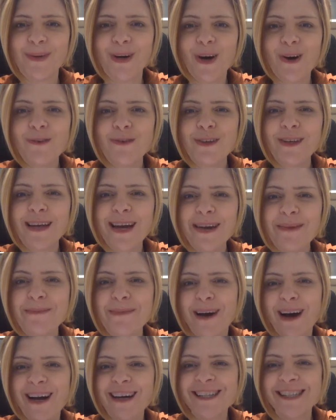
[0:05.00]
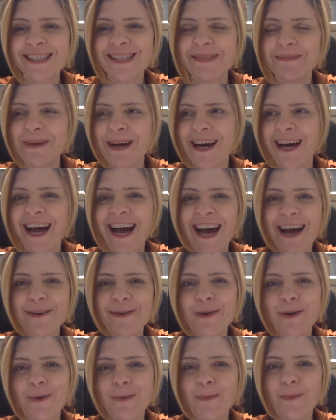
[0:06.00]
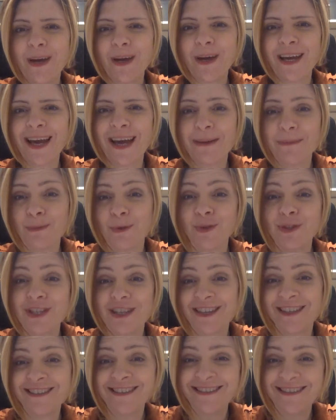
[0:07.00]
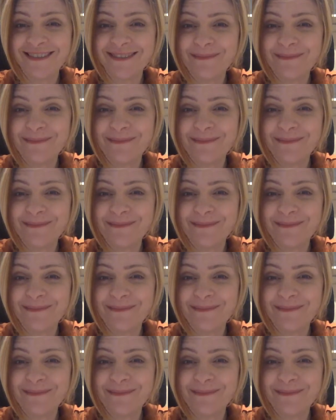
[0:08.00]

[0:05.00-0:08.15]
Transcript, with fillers: often I'm asked about how can we get more done